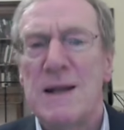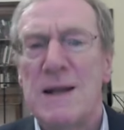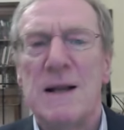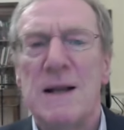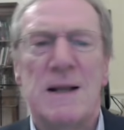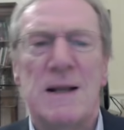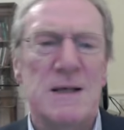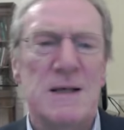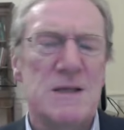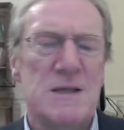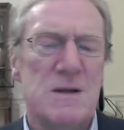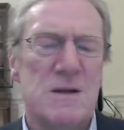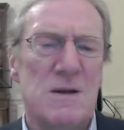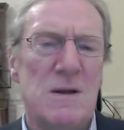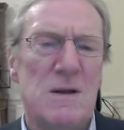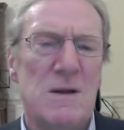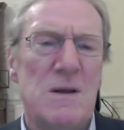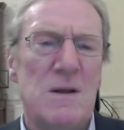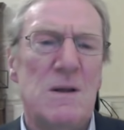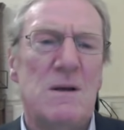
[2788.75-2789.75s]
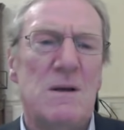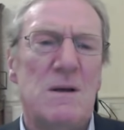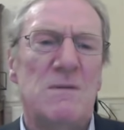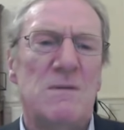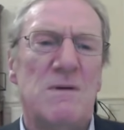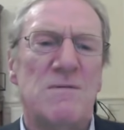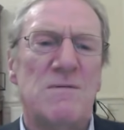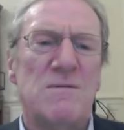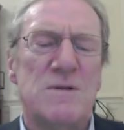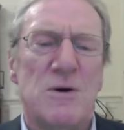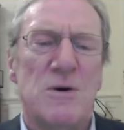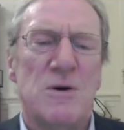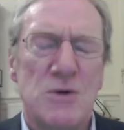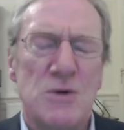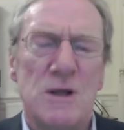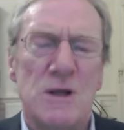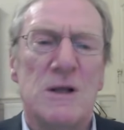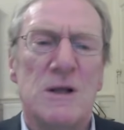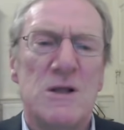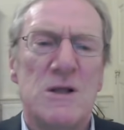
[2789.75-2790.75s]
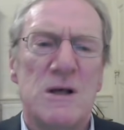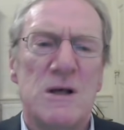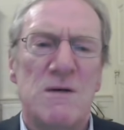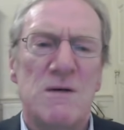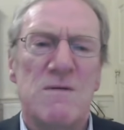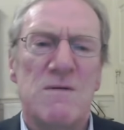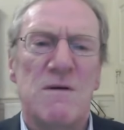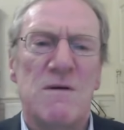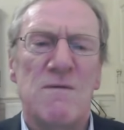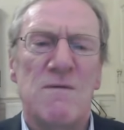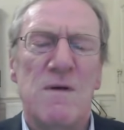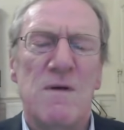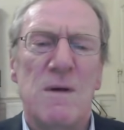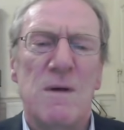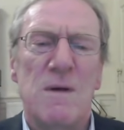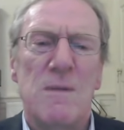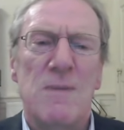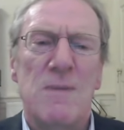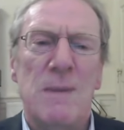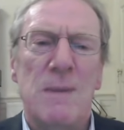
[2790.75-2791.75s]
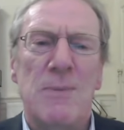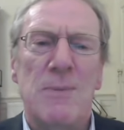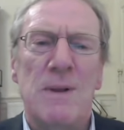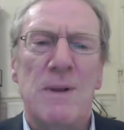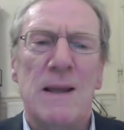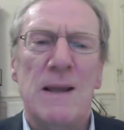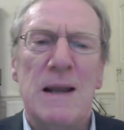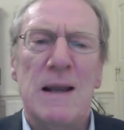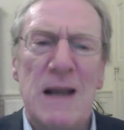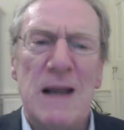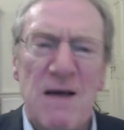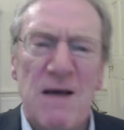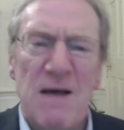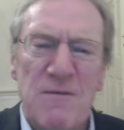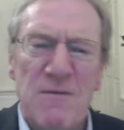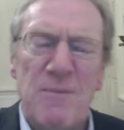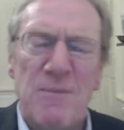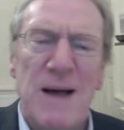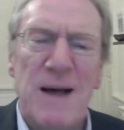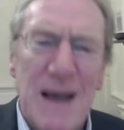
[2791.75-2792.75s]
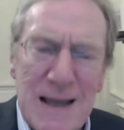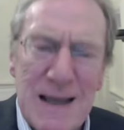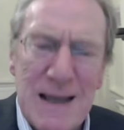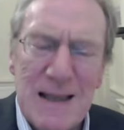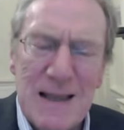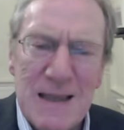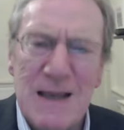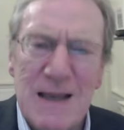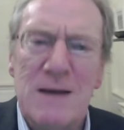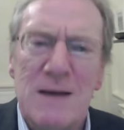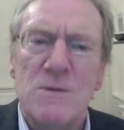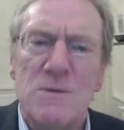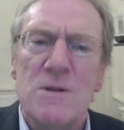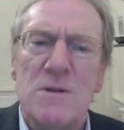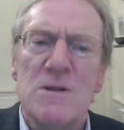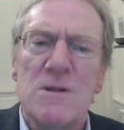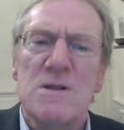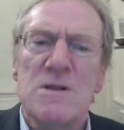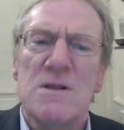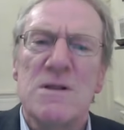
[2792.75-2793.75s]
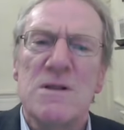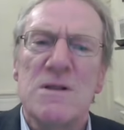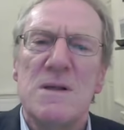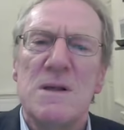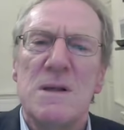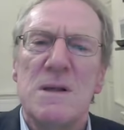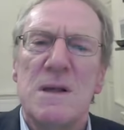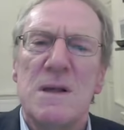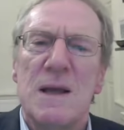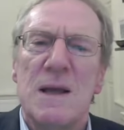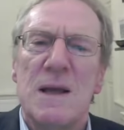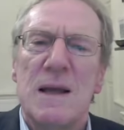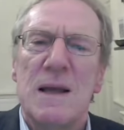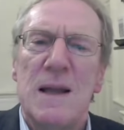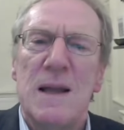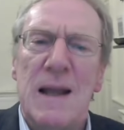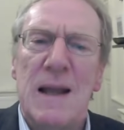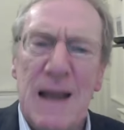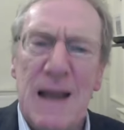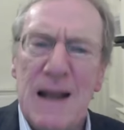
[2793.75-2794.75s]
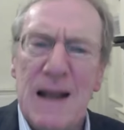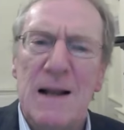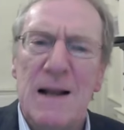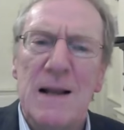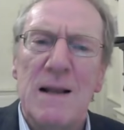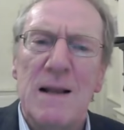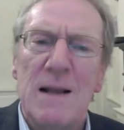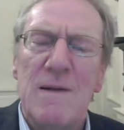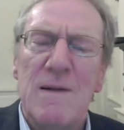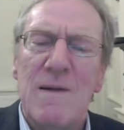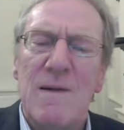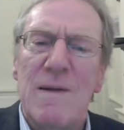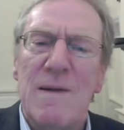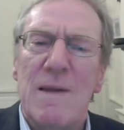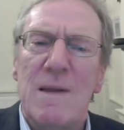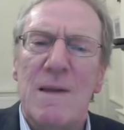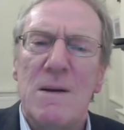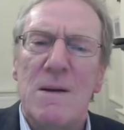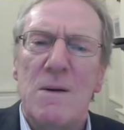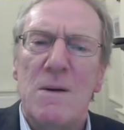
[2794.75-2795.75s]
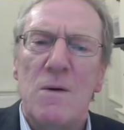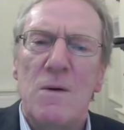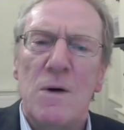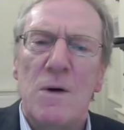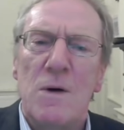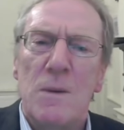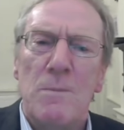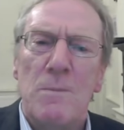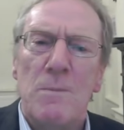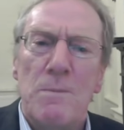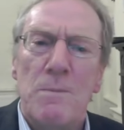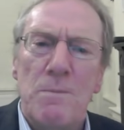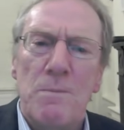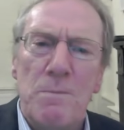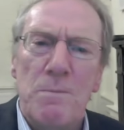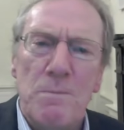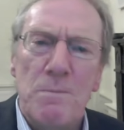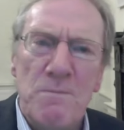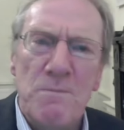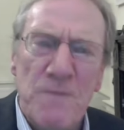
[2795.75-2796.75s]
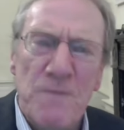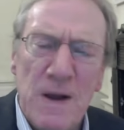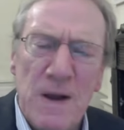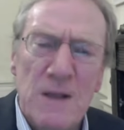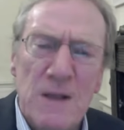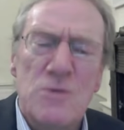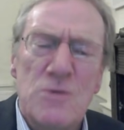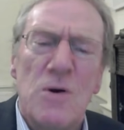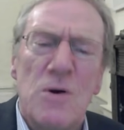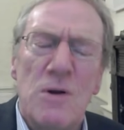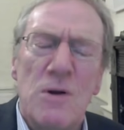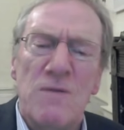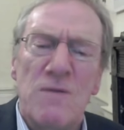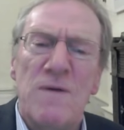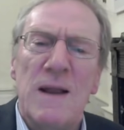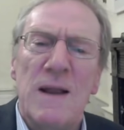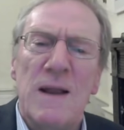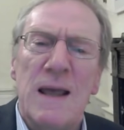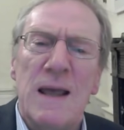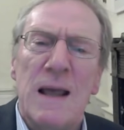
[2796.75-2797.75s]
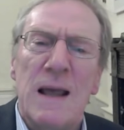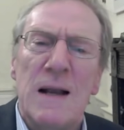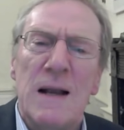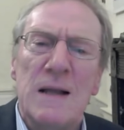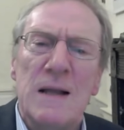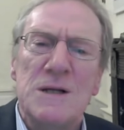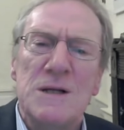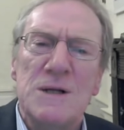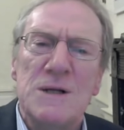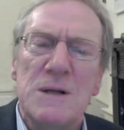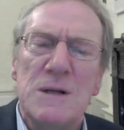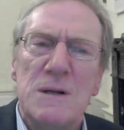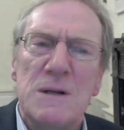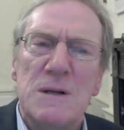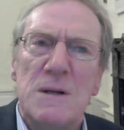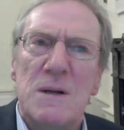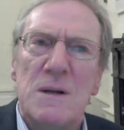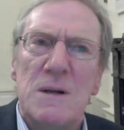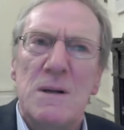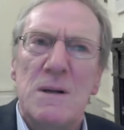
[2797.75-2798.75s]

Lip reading: that cluster of socially conservative people in left behind towns in England who are very strongly feeling English,